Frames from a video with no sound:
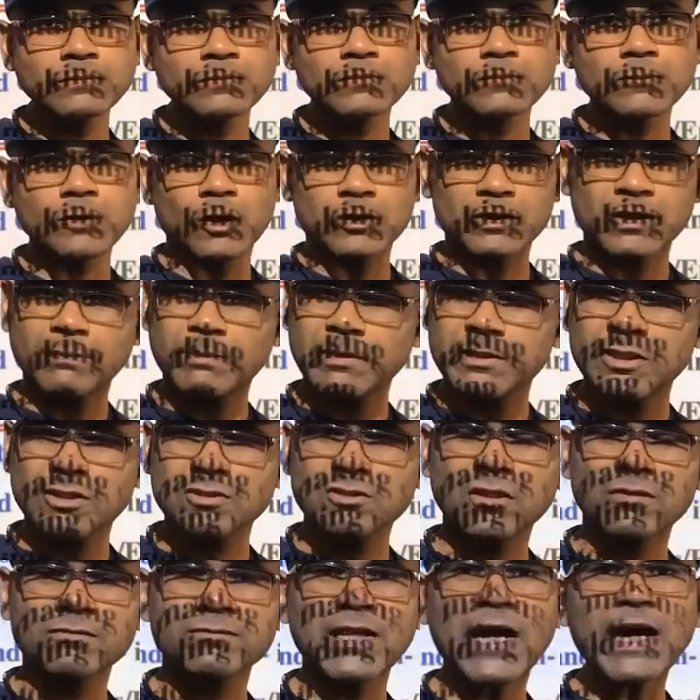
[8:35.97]
On the
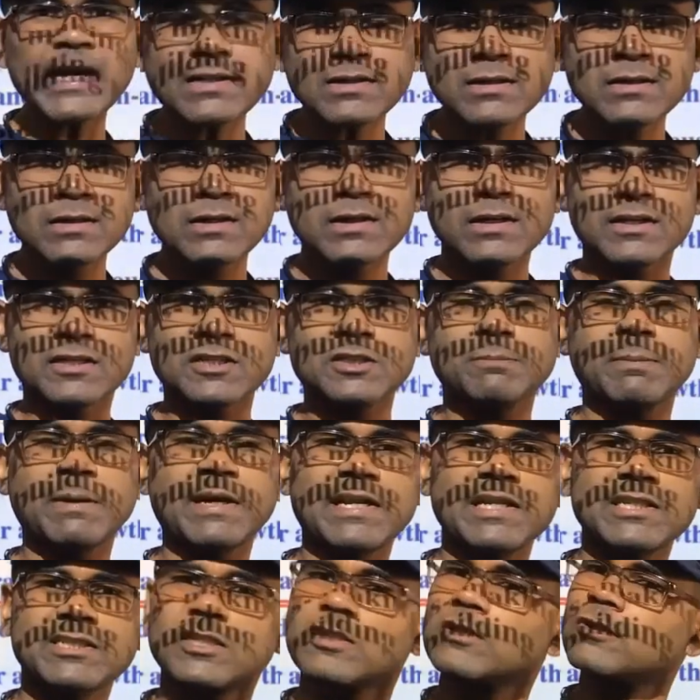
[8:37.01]
basis of that,
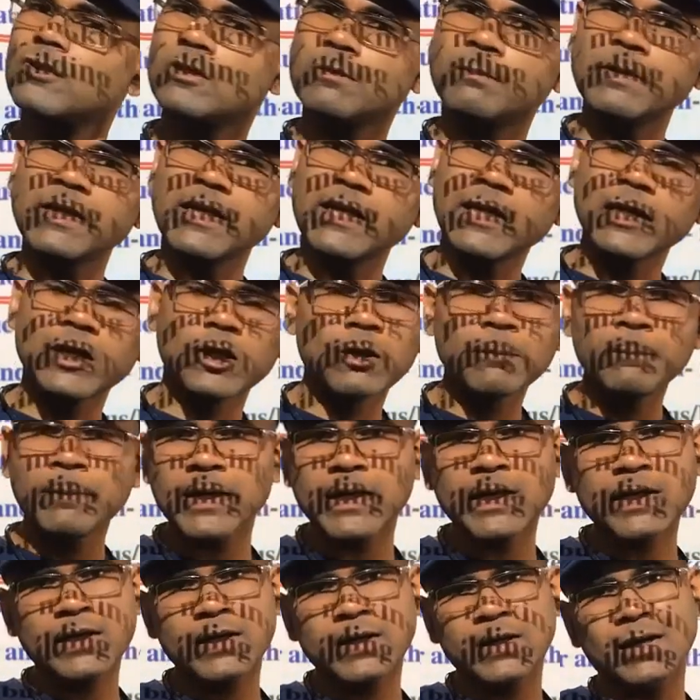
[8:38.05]
respiration could be
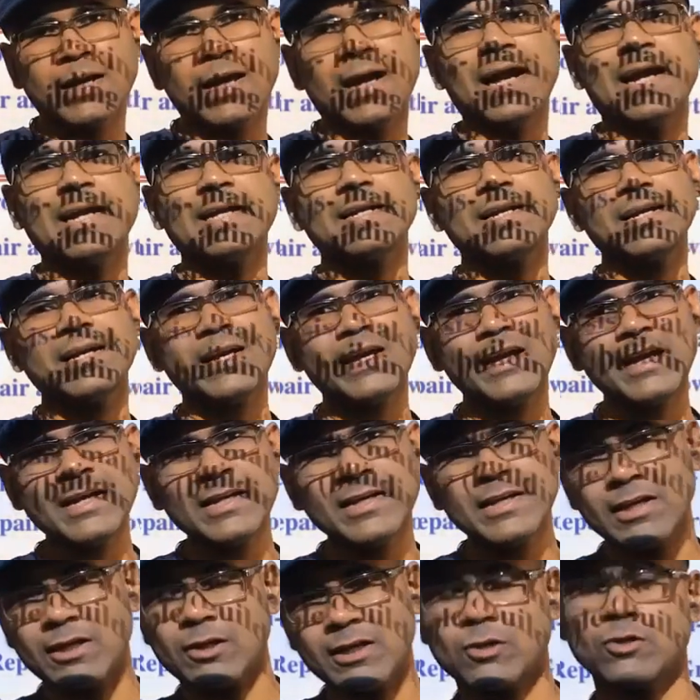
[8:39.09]
aerobic and
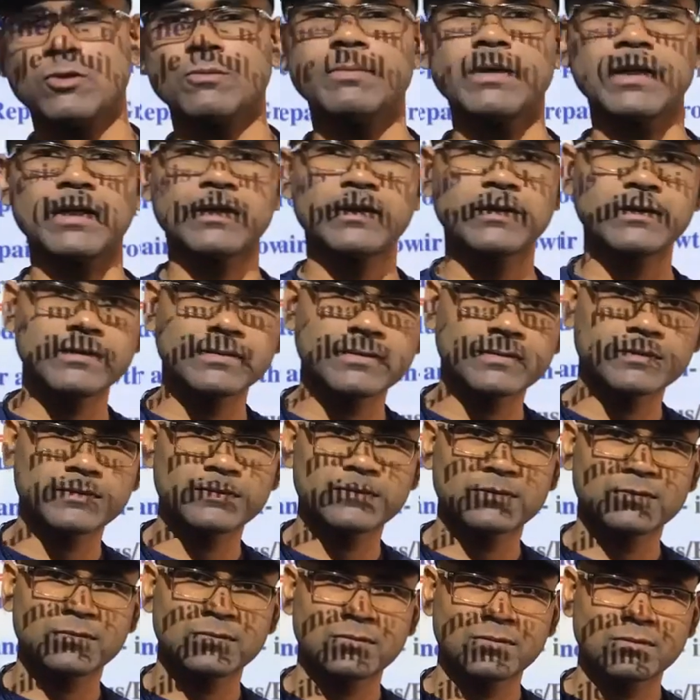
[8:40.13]
anaerobic.
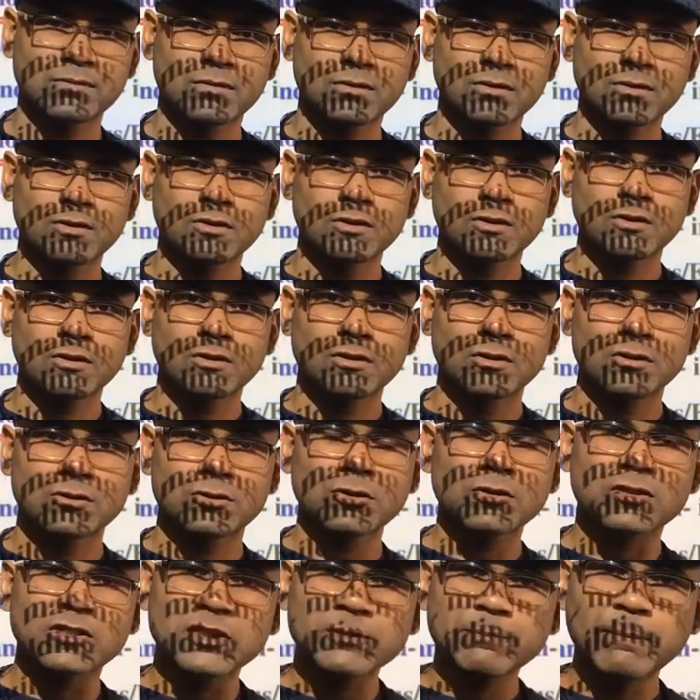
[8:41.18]
So
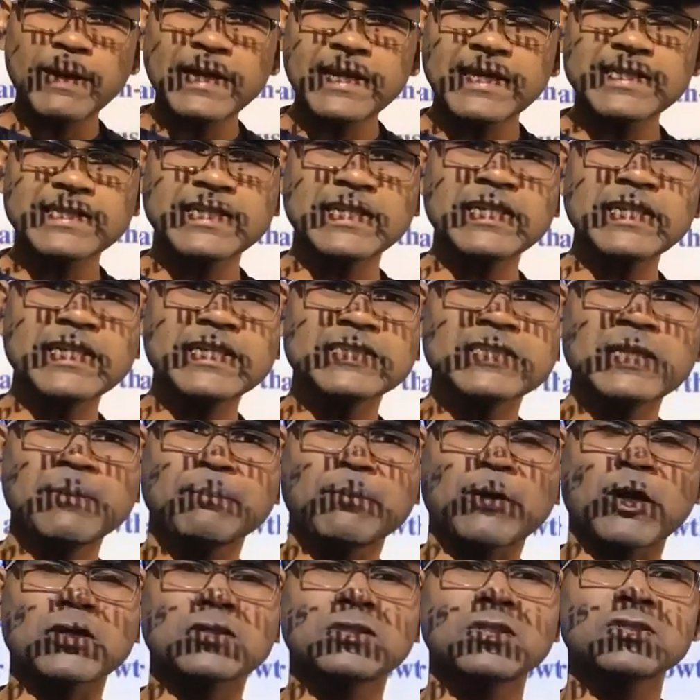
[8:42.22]
respiration is the
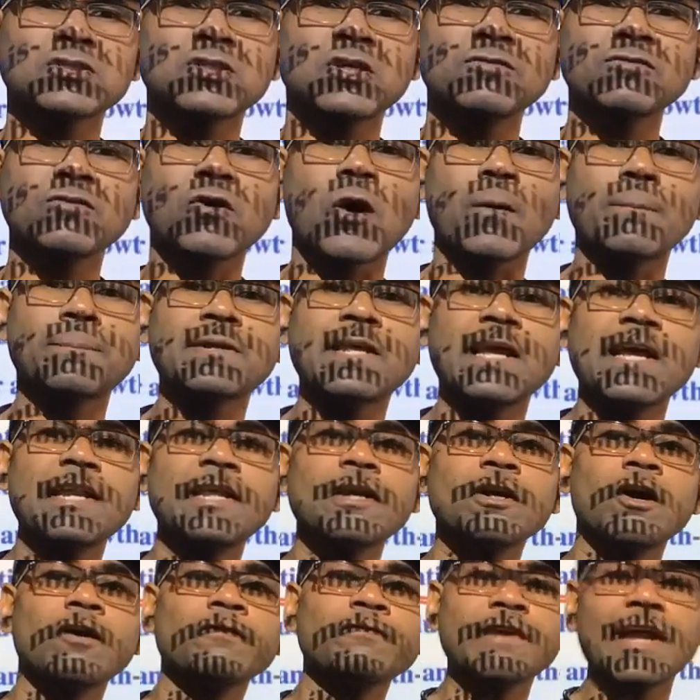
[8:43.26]
process of
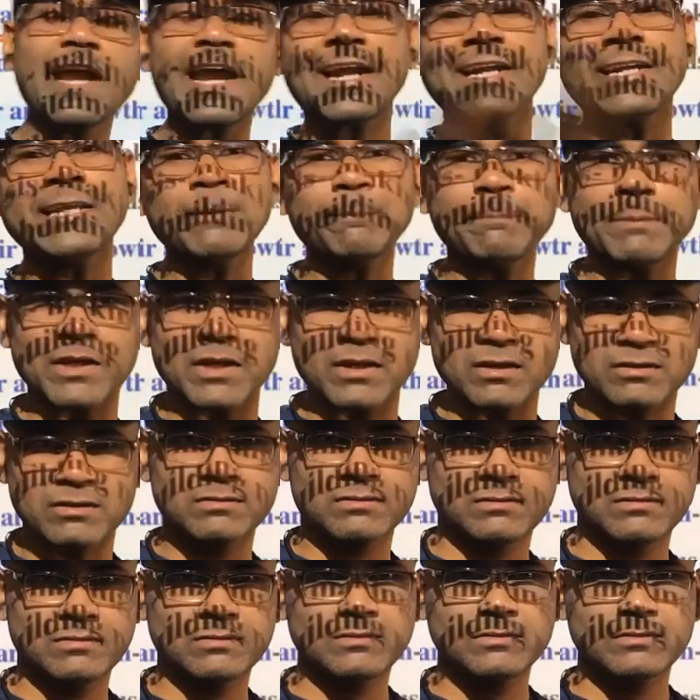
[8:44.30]
obtaining of
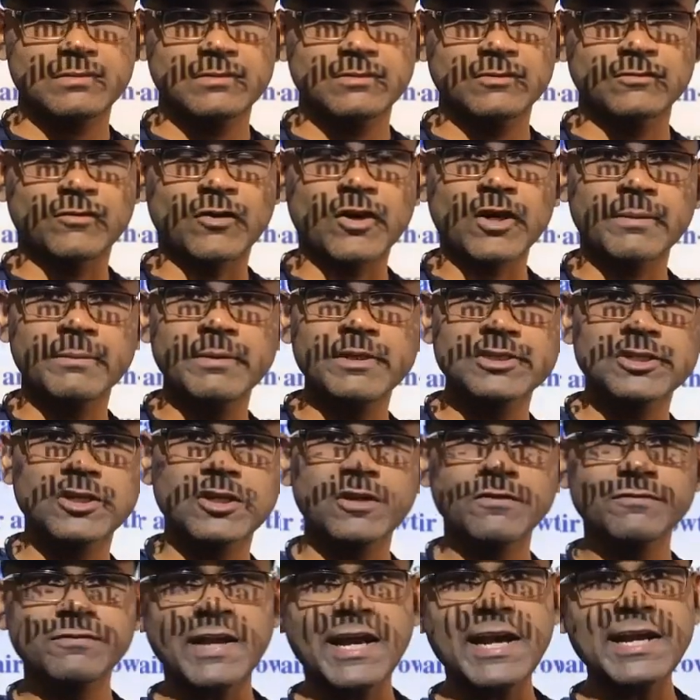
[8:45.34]
ATP, formation
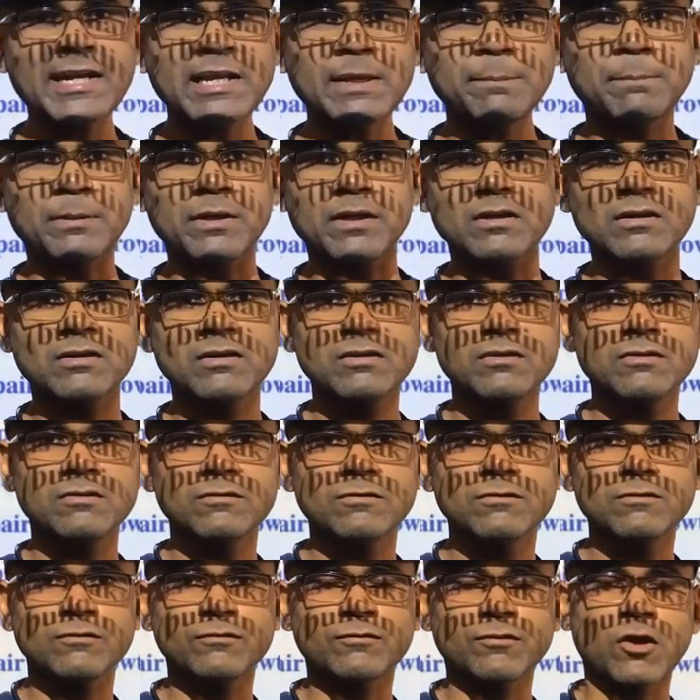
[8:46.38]
of
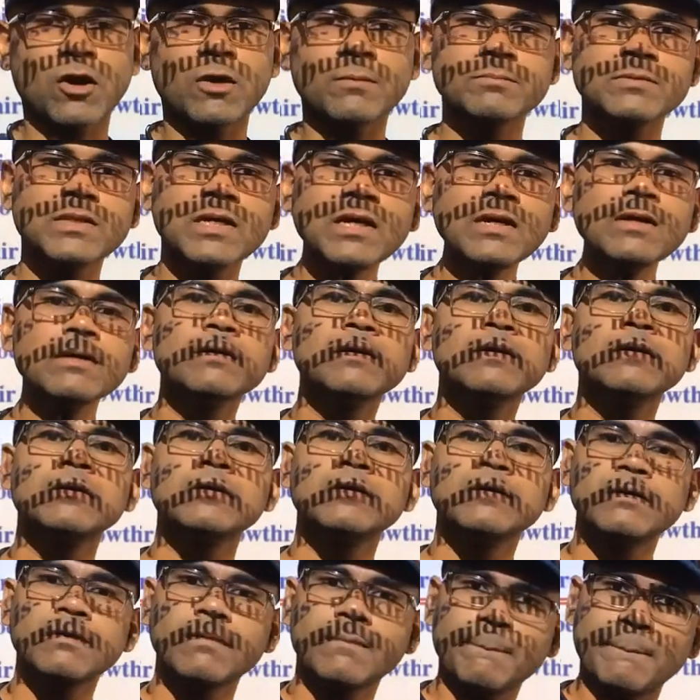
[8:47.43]
ATP from the
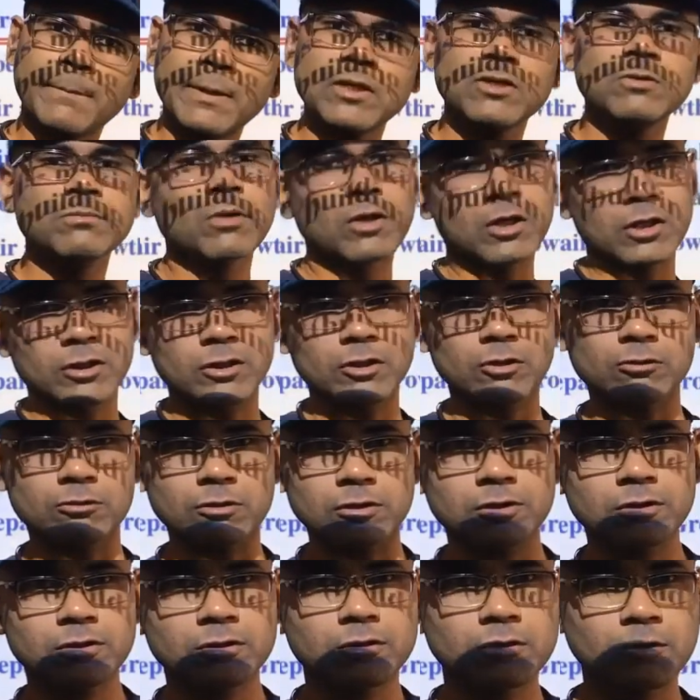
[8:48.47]

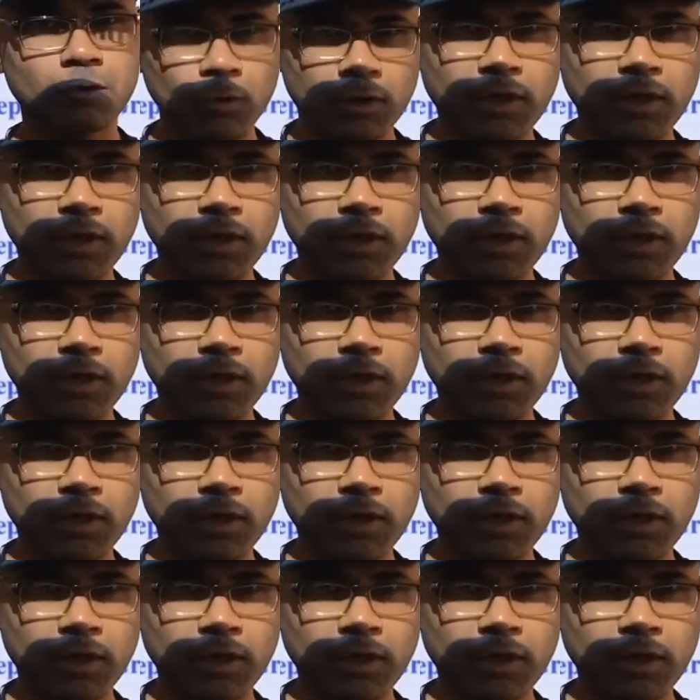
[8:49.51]
biomolecules.